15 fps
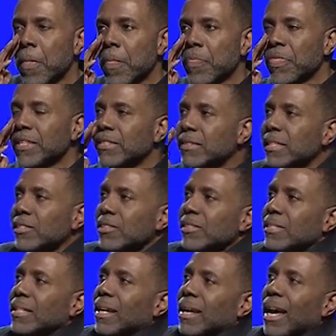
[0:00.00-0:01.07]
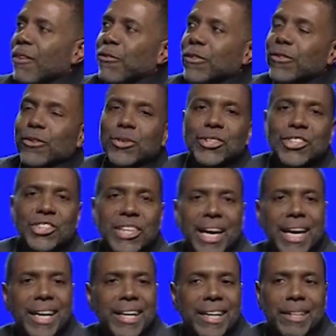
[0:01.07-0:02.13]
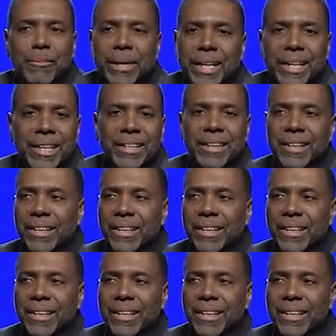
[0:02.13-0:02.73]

this, this is the life of Christianity, man.